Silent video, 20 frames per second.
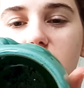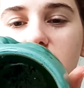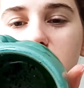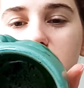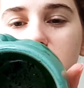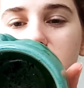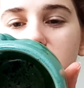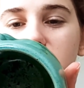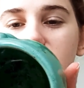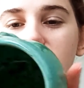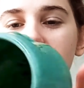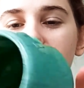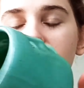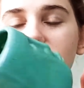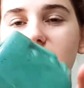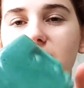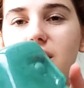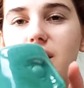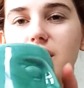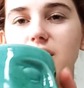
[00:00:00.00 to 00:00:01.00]
But
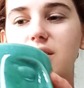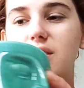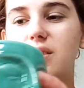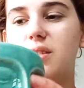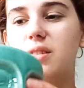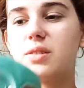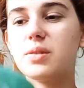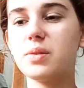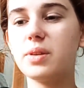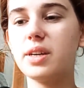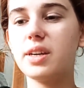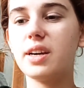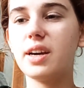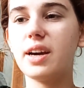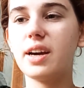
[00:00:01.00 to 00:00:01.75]
oh, that's so sweet.